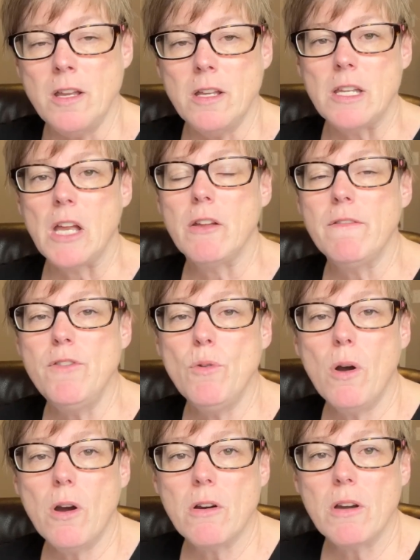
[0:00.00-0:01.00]
Now, if you
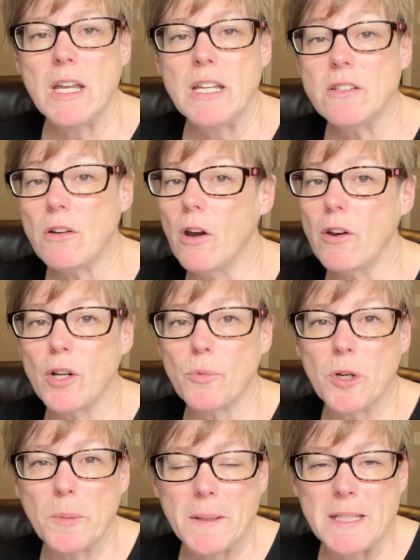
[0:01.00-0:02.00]
are a target of
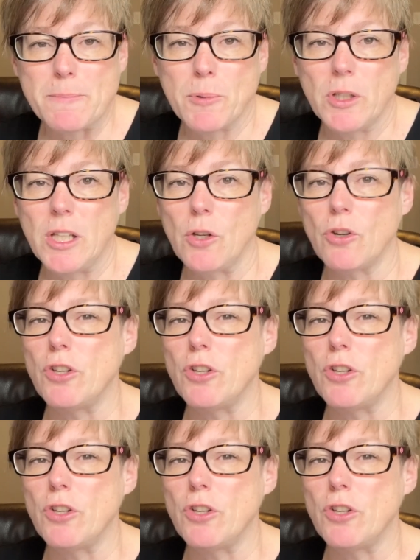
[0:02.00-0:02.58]
workplace bullying,